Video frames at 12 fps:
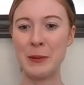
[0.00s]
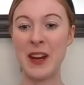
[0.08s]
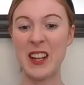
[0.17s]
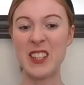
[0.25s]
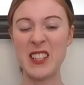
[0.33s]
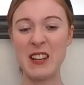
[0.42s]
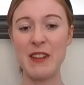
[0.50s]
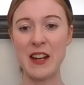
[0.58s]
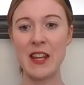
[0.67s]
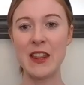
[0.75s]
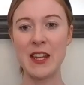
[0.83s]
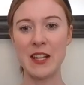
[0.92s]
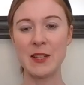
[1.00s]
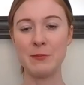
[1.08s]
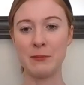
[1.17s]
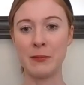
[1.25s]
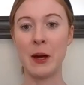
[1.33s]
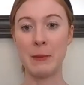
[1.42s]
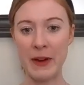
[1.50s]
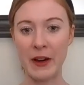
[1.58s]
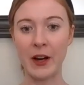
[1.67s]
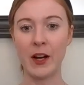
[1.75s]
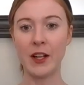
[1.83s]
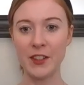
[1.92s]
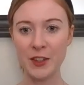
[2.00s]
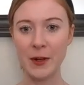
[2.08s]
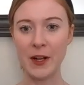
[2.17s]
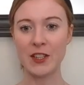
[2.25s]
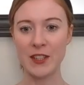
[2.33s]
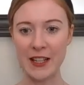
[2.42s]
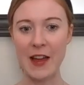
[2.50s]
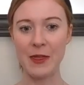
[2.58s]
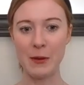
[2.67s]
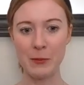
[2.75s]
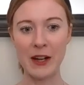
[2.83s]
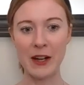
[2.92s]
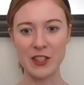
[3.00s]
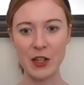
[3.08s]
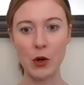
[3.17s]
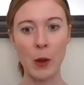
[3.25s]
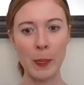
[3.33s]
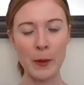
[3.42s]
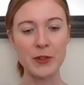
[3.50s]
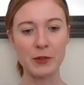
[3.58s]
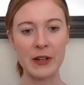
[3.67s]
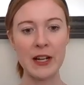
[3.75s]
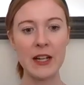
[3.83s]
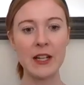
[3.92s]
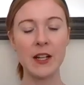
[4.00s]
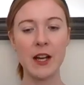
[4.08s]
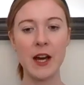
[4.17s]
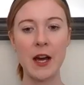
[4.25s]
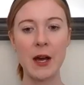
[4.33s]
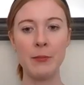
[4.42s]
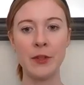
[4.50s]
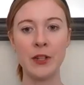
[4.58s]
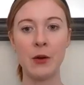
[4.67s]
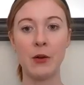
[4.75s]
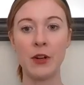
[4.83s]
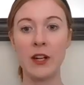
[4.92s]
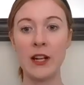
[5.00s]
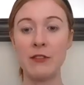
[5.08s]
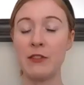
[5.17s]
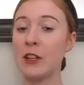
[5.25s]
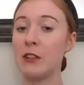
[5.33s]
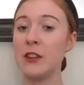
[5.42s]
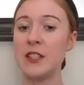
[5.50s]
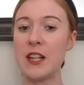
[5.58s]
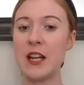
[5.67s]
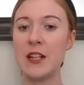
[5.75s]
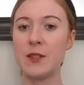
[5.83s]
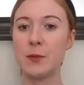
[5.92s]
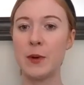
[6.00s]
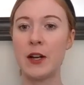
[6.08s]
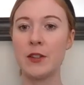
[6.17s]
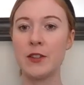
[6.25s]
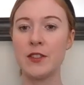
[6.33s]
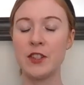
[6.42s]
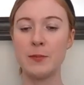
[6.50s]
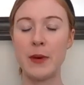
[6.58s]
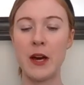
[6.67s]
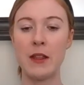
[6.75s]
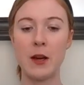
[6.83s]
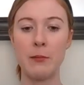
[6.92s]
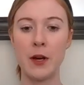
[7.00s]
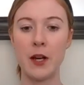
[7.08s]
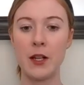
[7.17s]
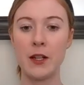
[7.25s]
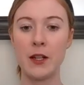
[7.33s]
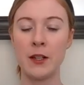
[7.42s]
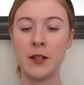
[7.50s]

Actually, if anything, it might be a bit harder to actually get them actually on the screen, on an evening or in the day as well. So just bear that in mind.